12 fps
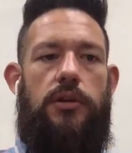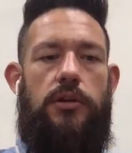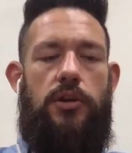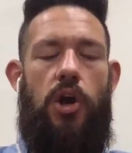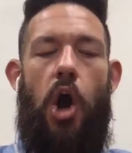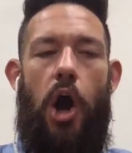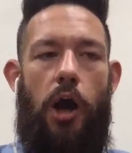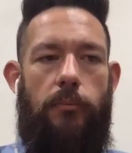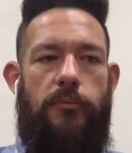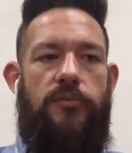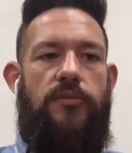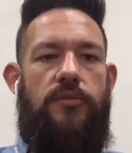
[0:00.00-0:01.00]

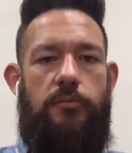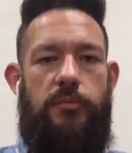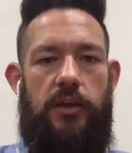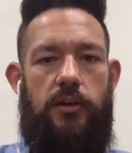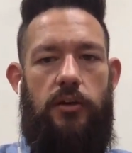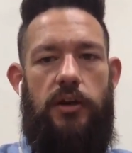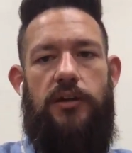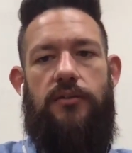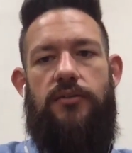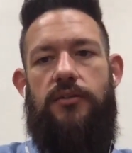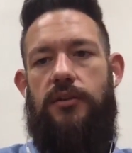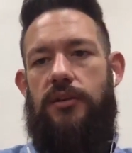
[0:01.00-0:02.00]
calm speaker. He
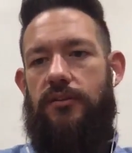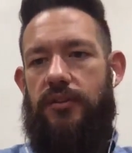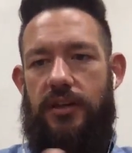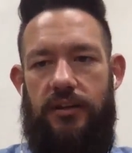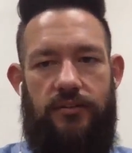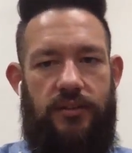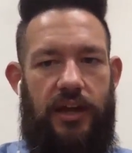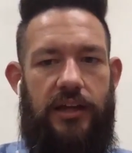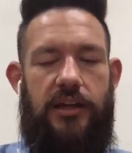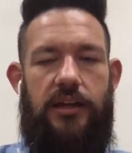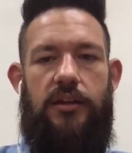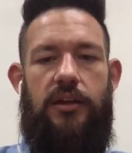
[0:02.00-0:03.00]
doesn't get
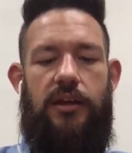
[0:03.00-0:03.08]
excited,